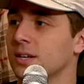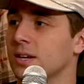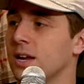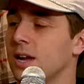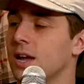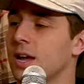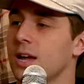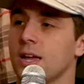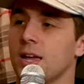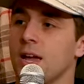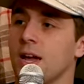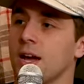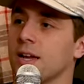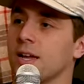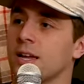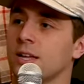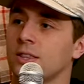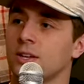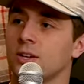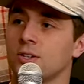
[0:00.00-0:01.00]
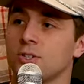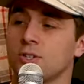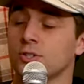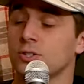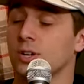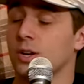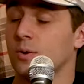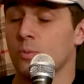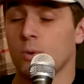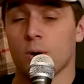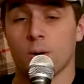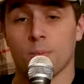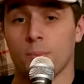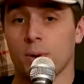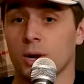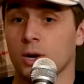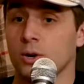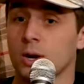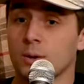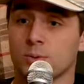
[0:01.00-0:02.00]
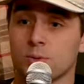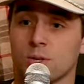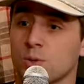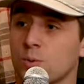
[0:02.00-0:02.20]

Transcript: To do that. Yeah, get there. And she goes, well, better grab some